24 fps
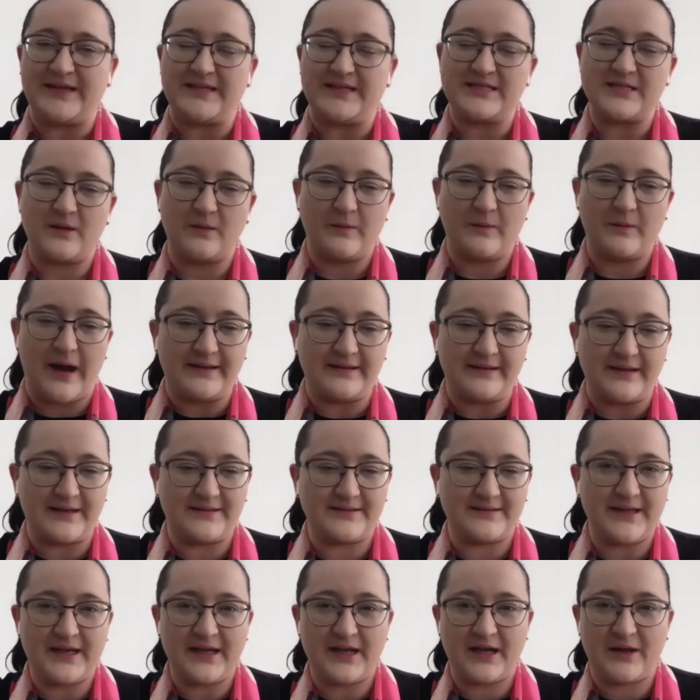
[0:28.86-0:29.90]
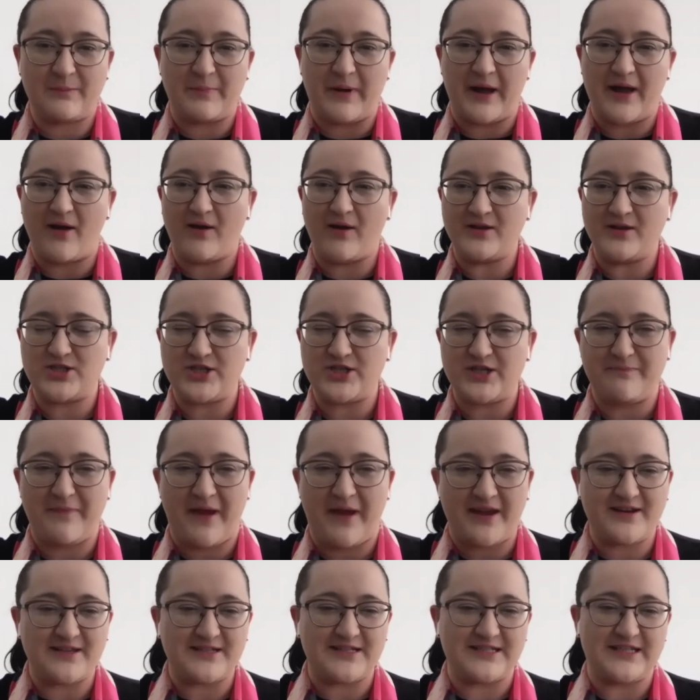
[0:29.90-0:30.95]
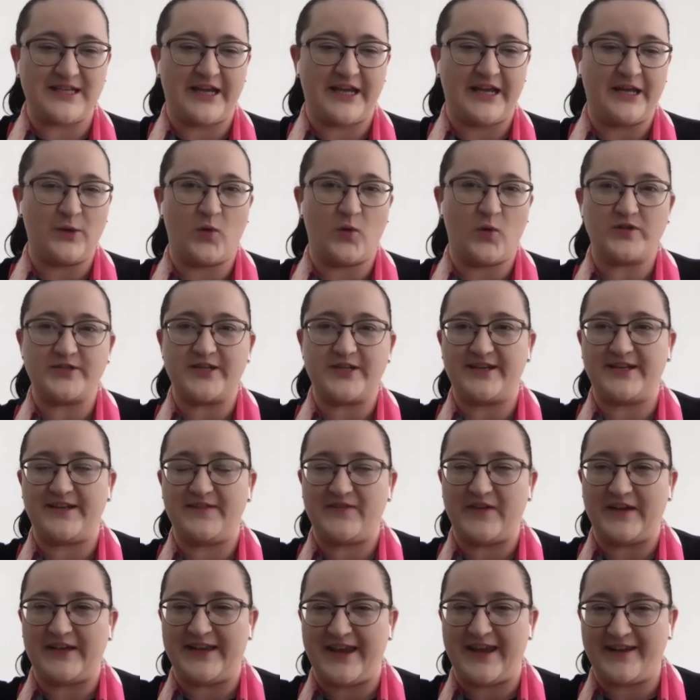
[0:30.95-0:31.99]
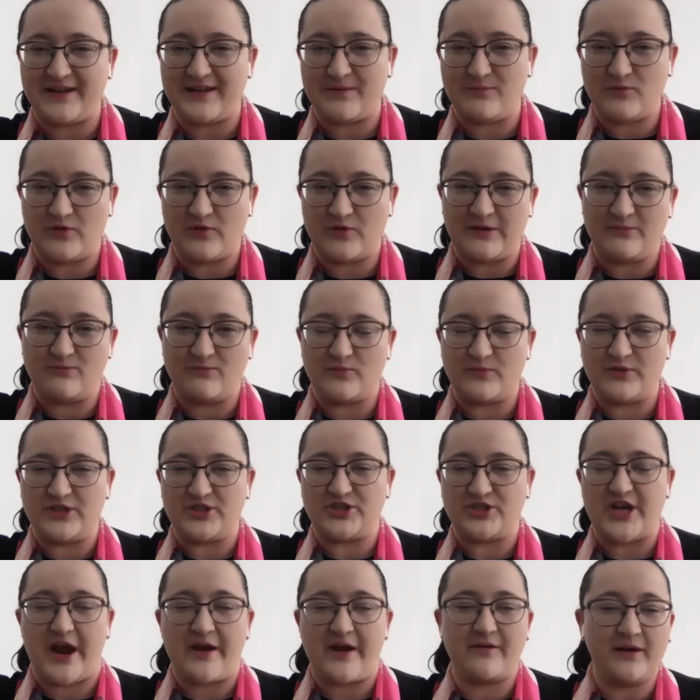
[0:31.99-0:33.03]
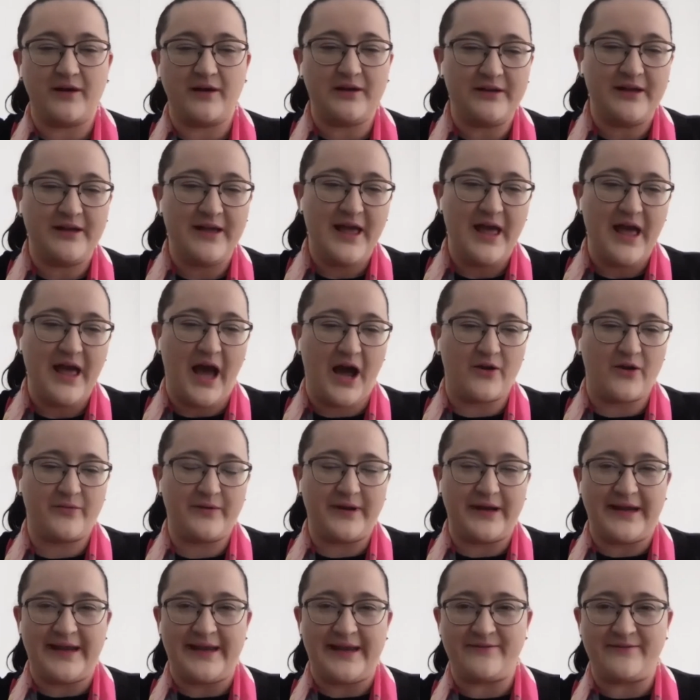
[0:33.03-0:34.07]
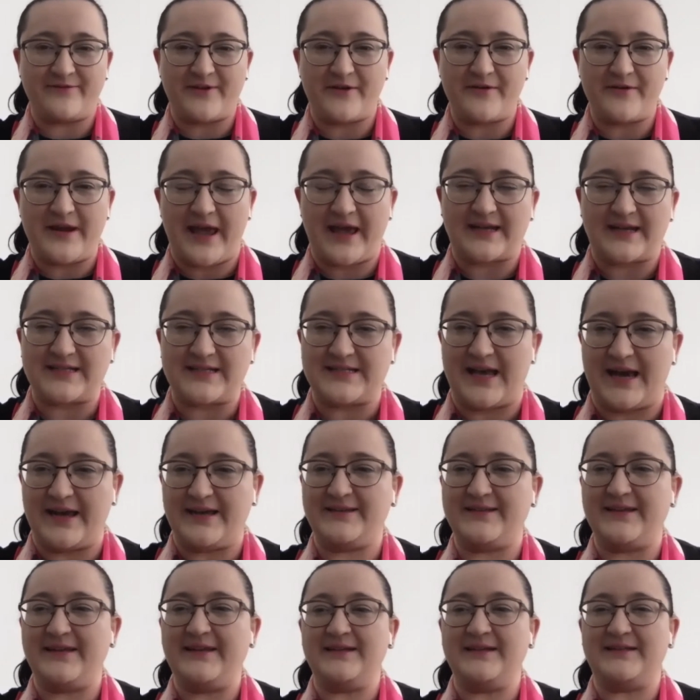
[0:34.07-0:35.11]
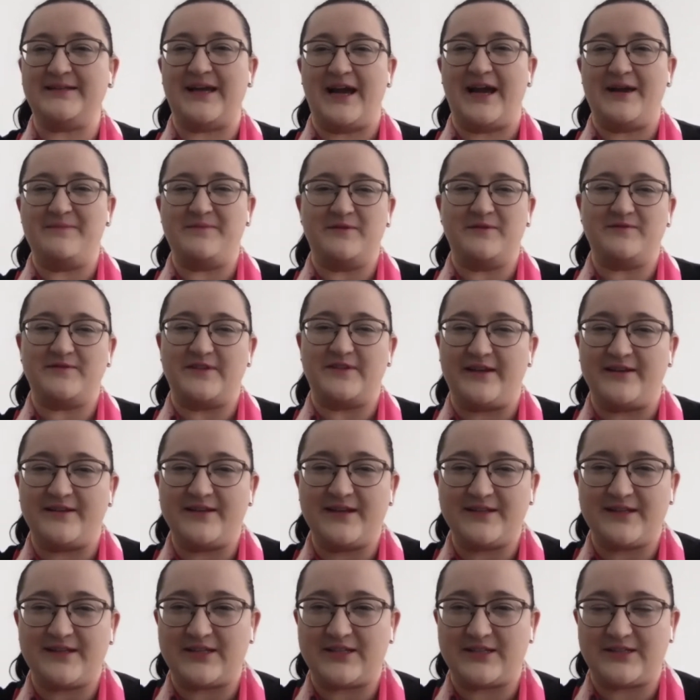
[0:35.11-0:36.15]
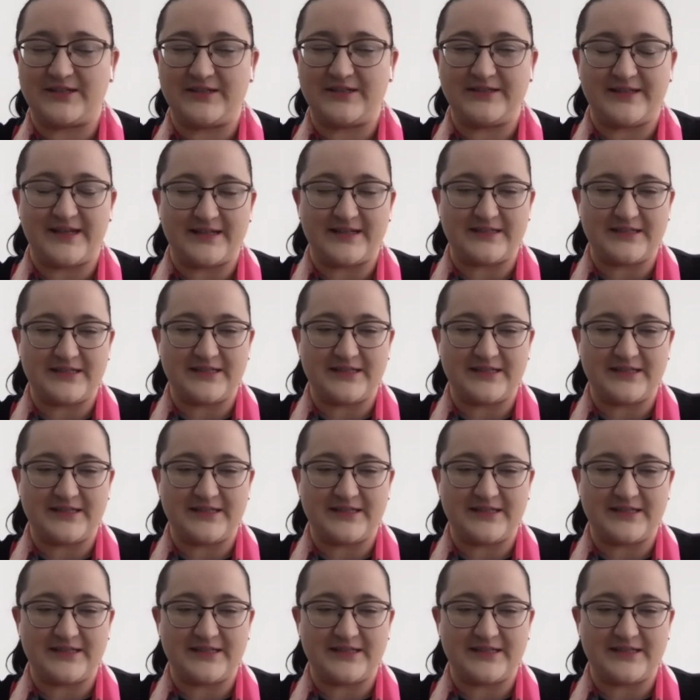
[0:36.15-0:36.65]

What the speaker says: So I think biology, medicine, or scientific data in general are really very exciting type of data that